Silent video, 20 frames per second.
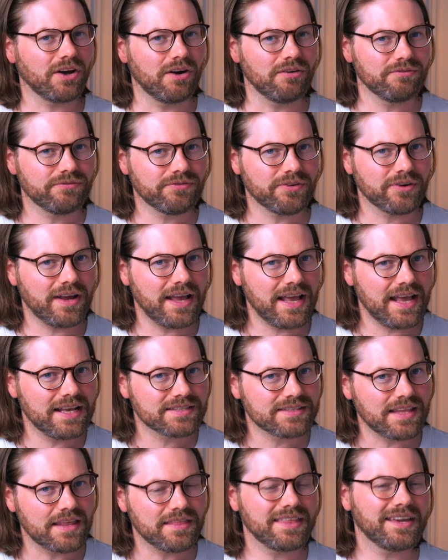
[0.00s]
comfort
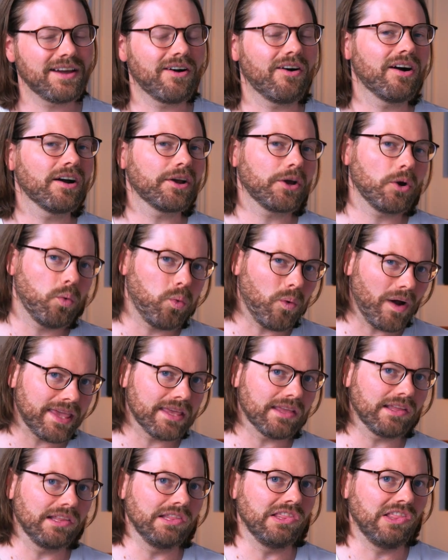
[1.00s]
is that they are
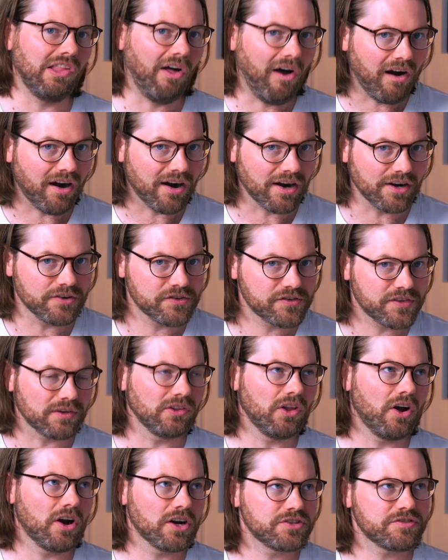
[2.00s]
quite large. They're
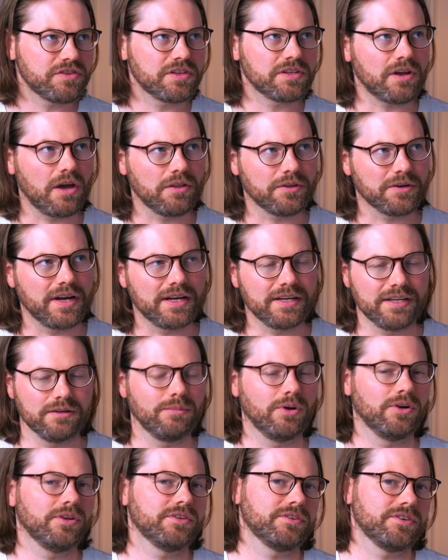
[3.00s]
larger than other in-ear
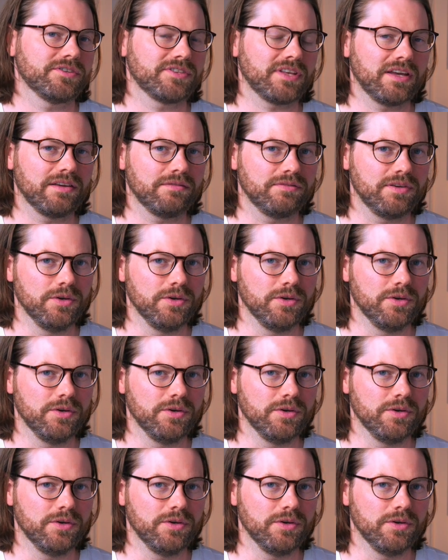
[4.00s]
monitors that I've